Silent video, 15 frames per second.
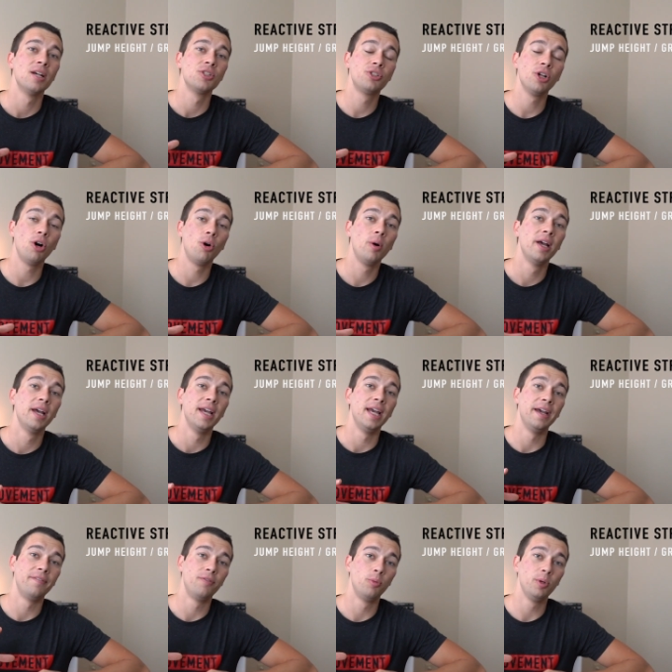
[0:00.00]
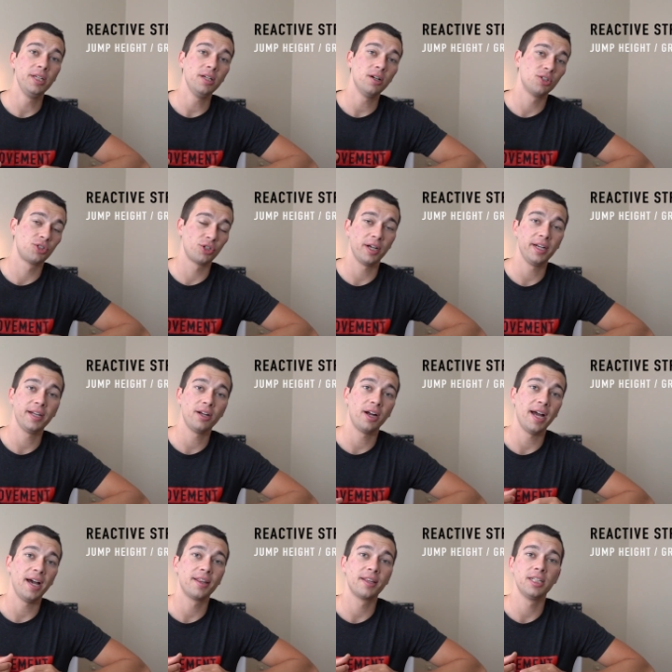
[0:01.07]
So if we are training our
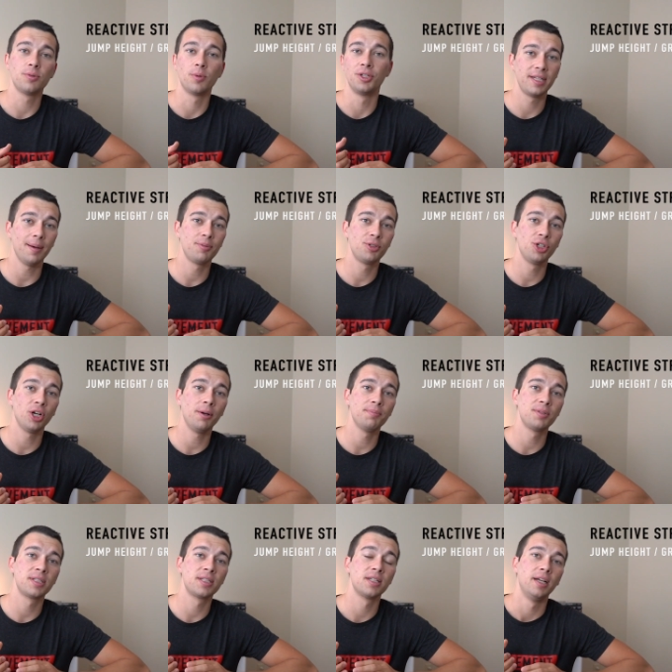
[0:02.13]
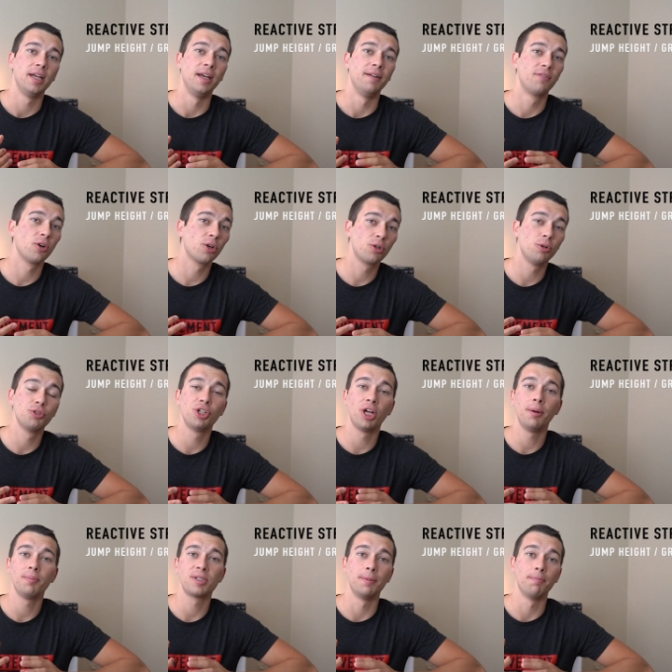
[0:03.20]
athletes with depth jumps and vertical
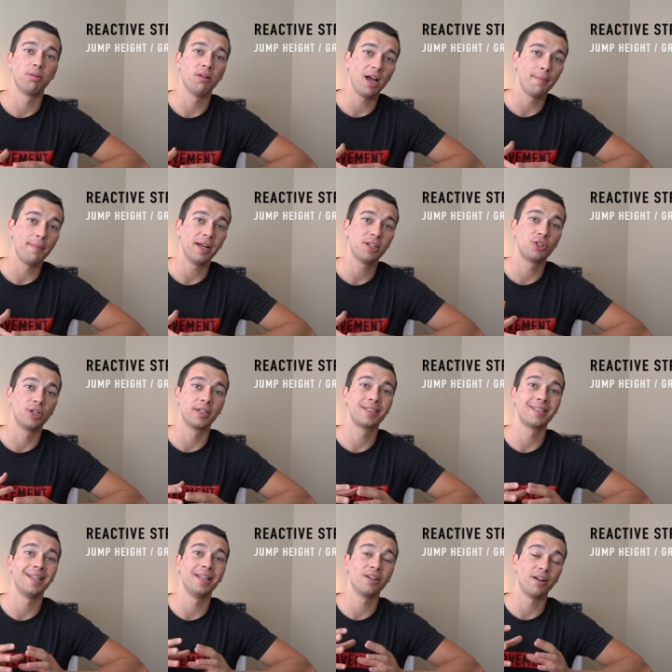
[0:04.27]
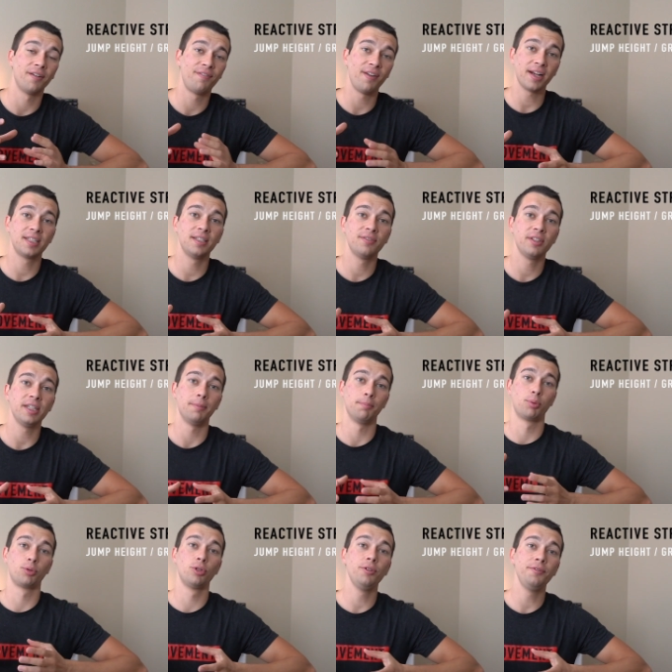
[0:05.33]
jumps and plyometrics, and they're effectively
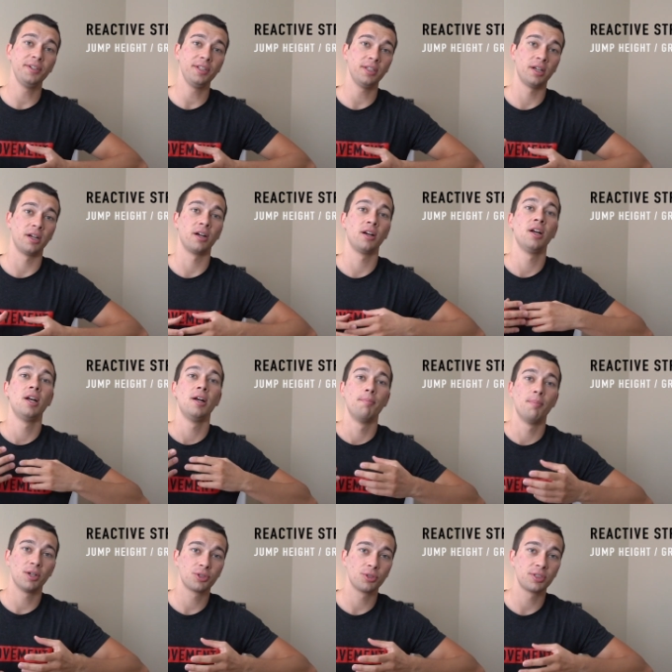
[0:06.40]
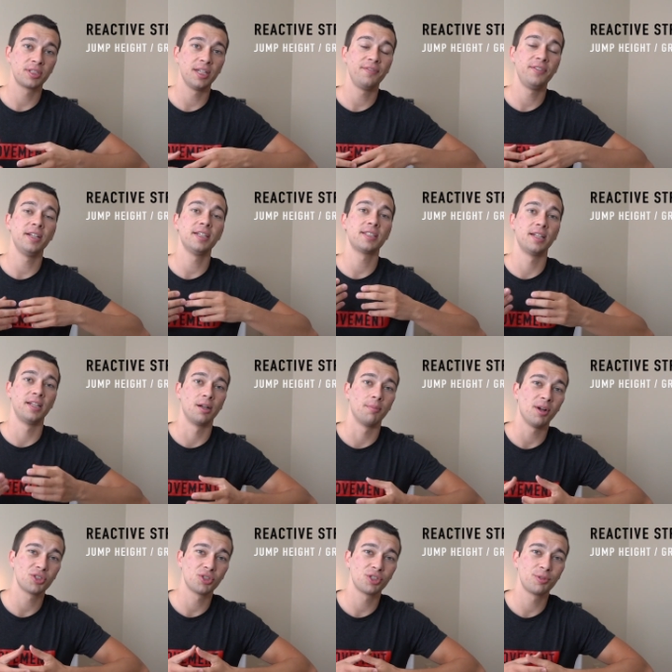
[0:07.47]
improving their muscle stiffness and their
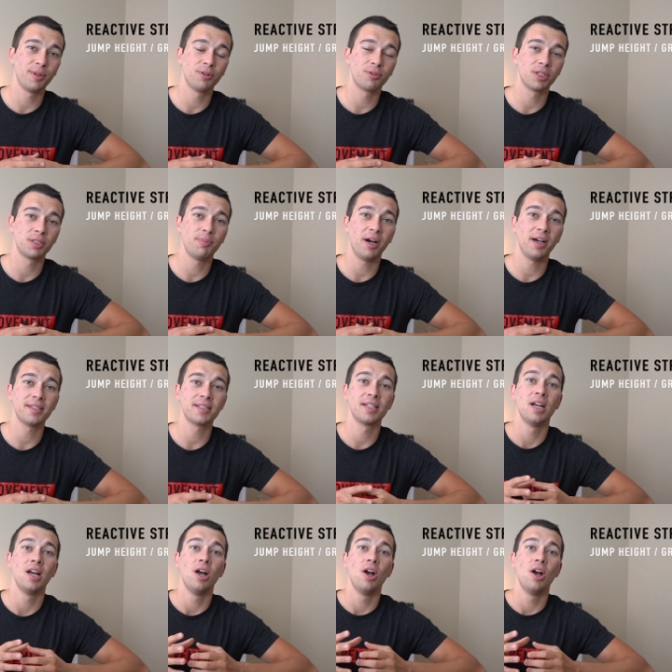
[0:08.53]
muscle spindle response,